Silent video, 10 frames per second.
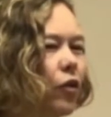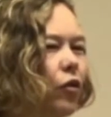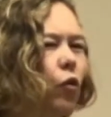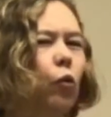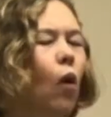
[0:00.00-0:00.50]

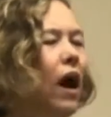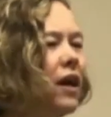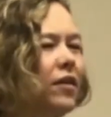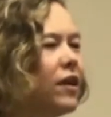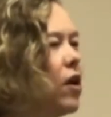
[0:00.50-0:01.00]
So
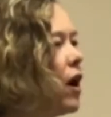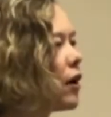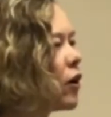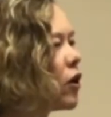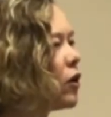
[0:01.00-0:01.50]
why is he
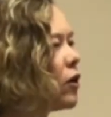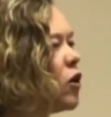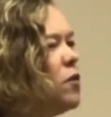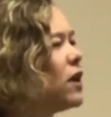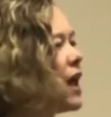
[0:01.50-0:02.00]
not
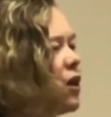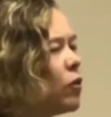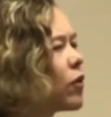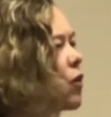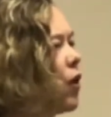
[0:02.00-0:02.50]
communicating
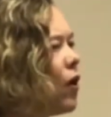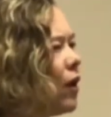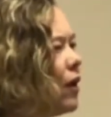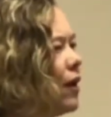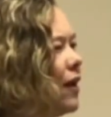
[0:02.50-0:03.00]
with
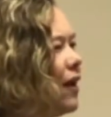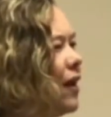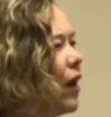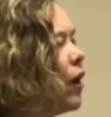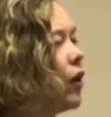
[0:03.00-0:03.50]
Saul?
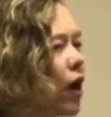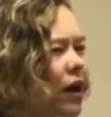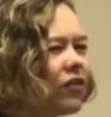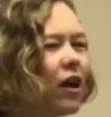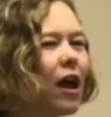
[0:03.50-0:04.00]
A
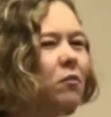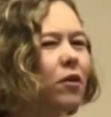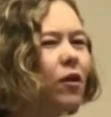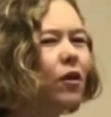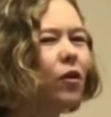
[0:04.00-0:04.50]
lot of
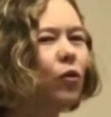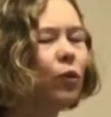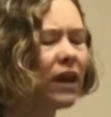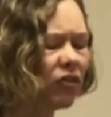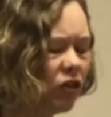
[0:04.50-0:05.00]
times
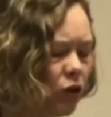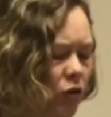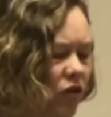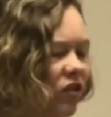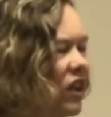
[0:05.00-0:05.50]
we get to use the